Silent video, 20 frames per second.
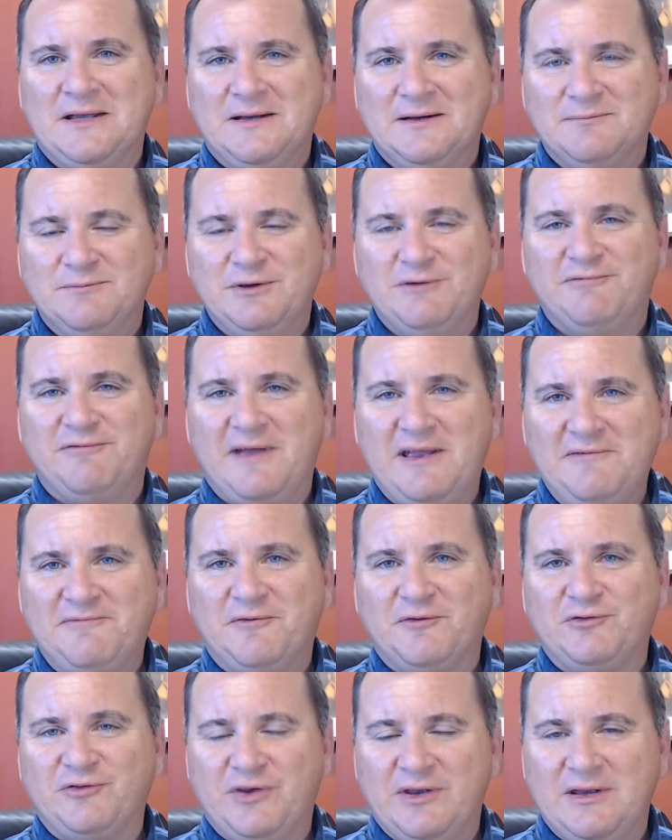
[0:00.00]
Be
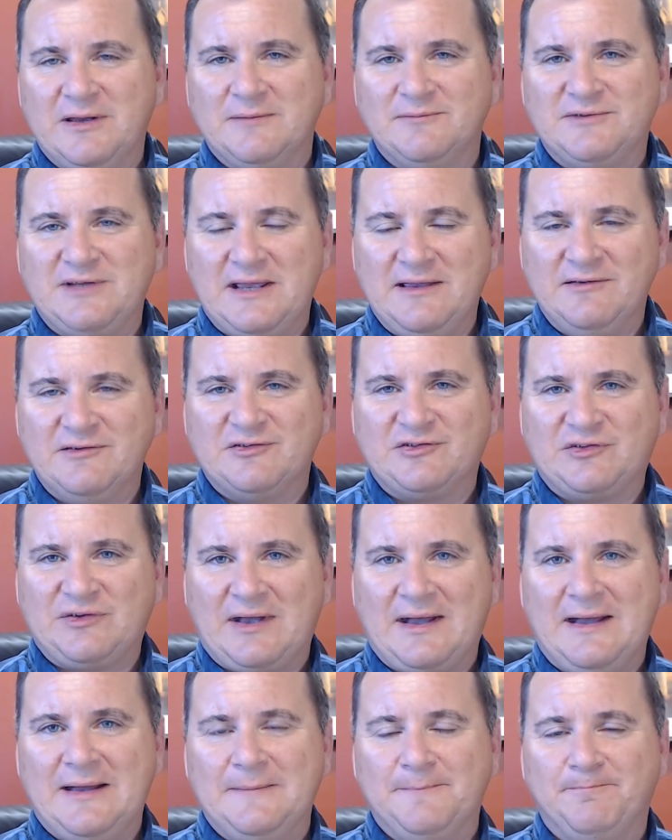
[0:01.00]
faithful to Him. Take this
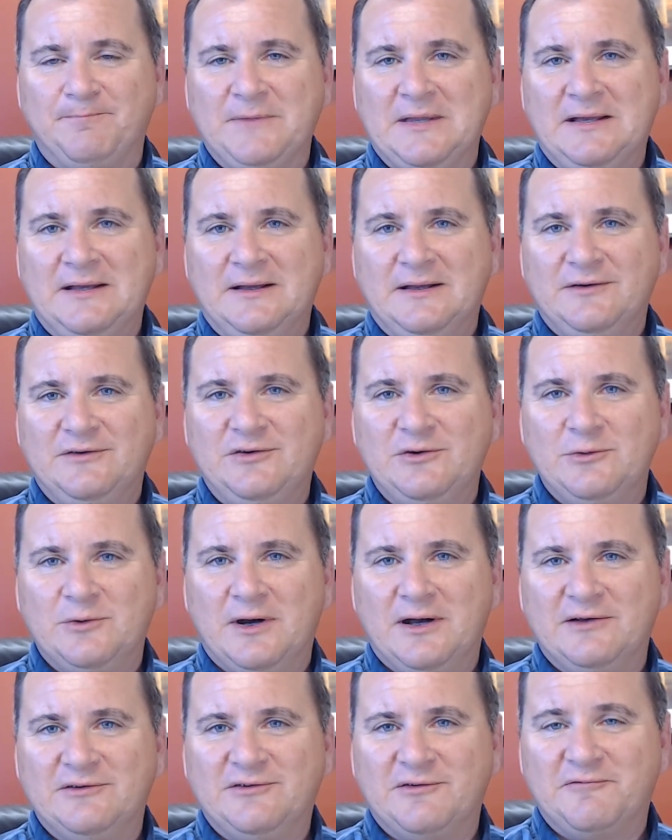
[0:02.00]
time to
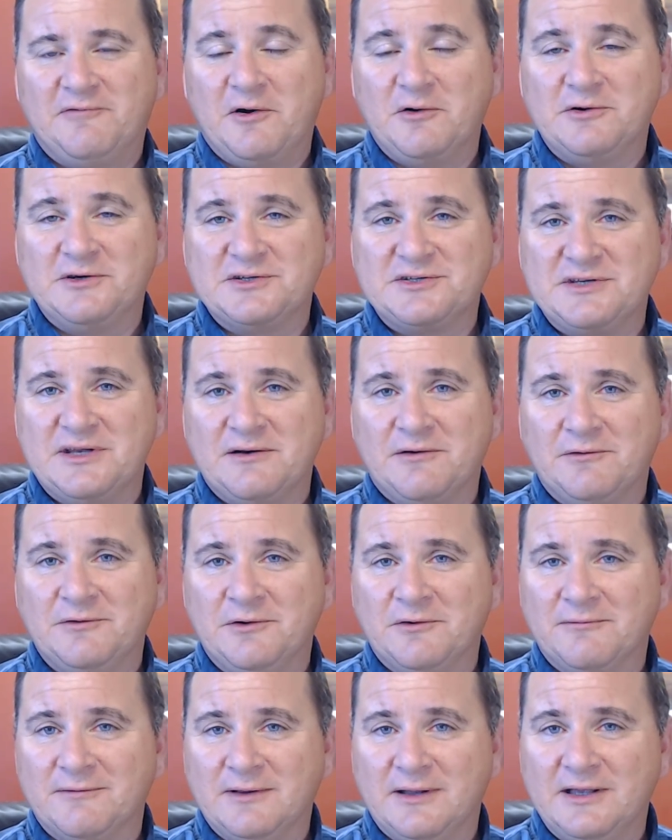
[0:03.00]
uh, to focus in on
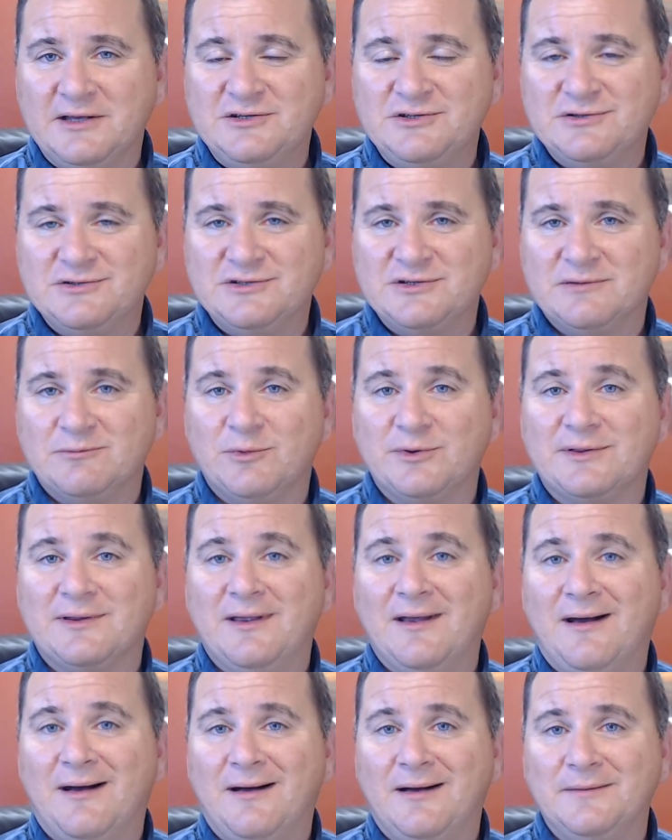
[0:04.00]
your relationship with
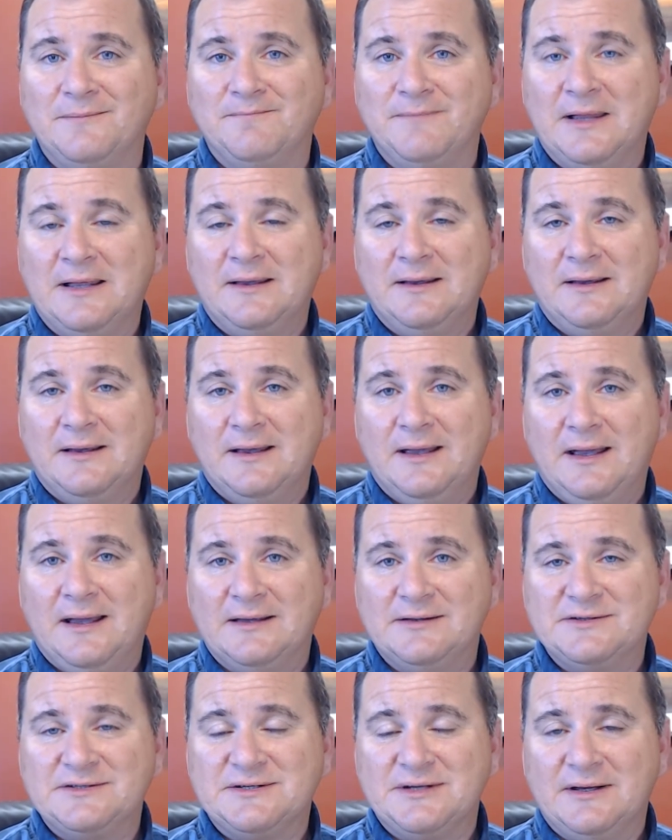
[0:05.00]
God
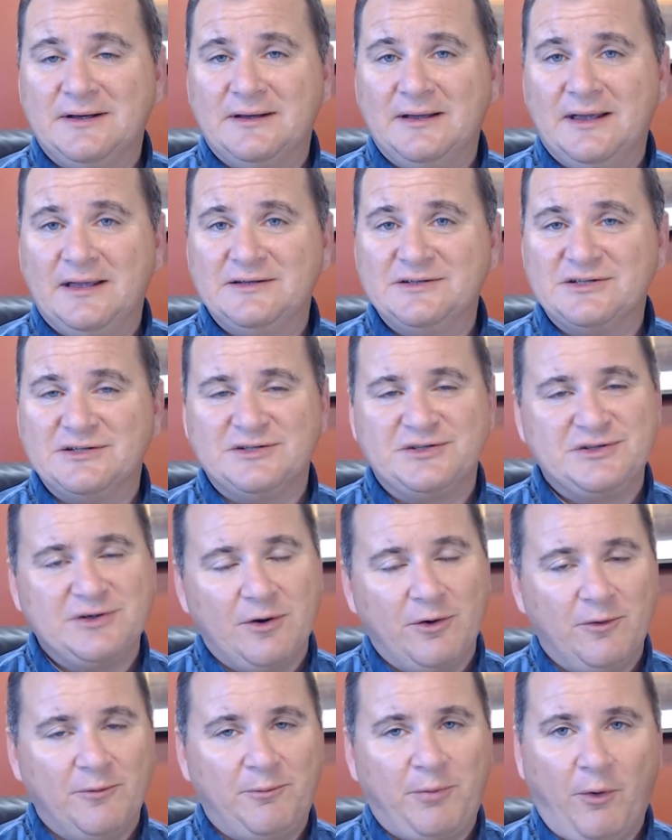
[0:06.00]
as, uh, as is
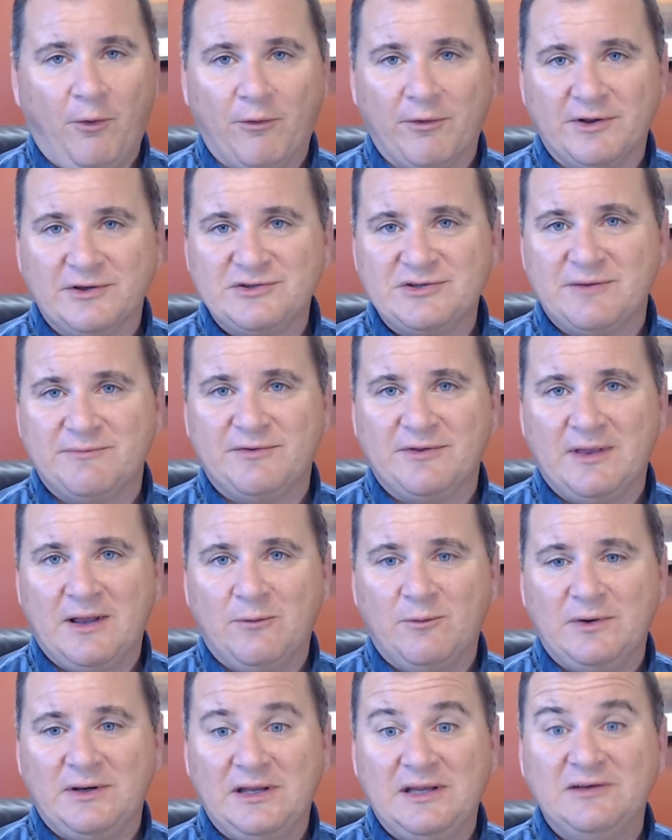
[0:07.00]
so important, something
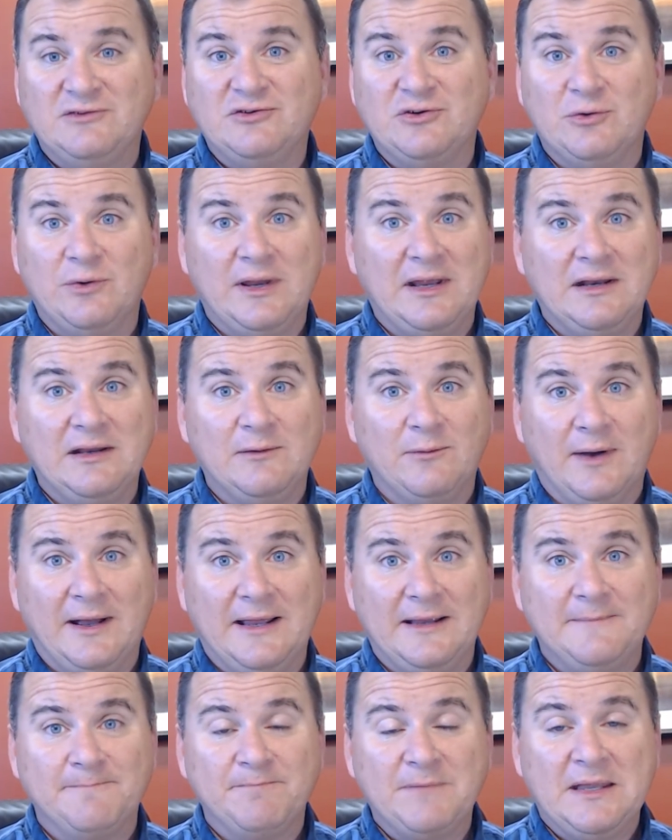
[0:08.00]
that we need to
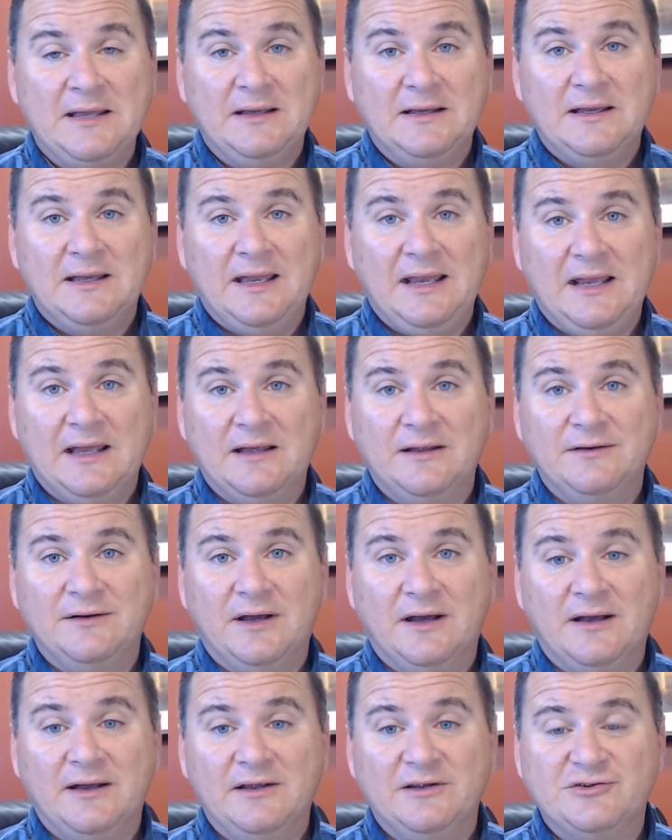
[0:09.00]
anyway. And,
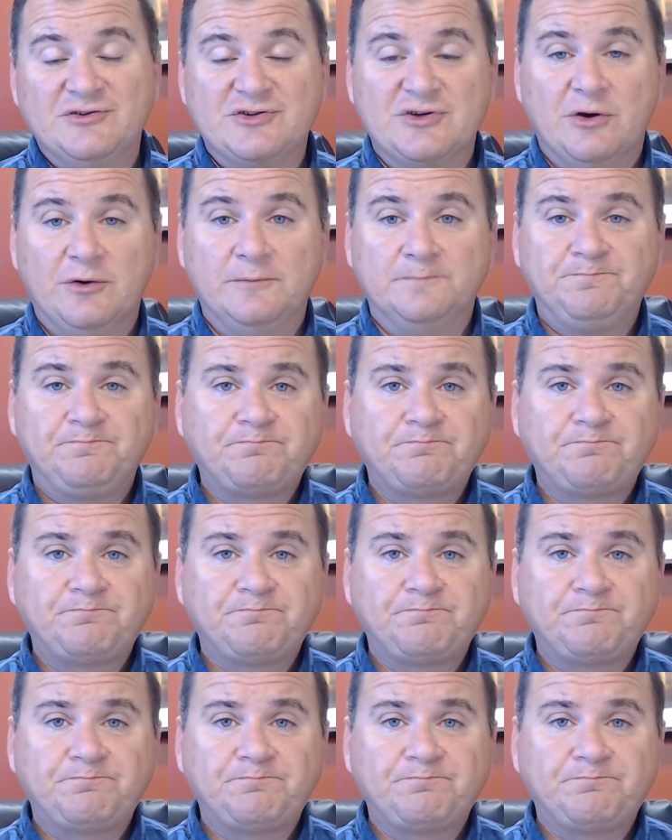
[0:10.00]
uh, and so